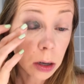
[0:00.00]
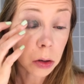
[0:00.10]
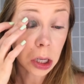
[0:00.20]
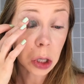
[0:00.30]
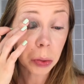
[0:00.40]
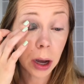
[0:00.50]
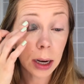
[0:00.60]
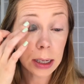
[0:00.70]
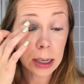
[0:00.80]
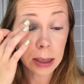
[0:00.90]
So this
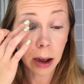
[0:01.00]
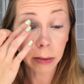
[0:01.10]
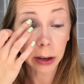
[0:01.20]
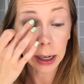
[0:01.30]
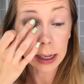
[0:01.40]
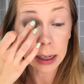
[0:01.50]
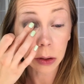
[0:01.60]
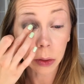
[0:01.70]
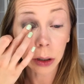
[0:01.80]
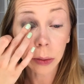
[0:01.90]
product is not very easy
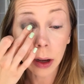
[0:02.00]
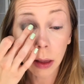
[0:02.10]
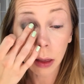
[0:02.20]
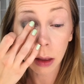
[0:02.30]
to work with.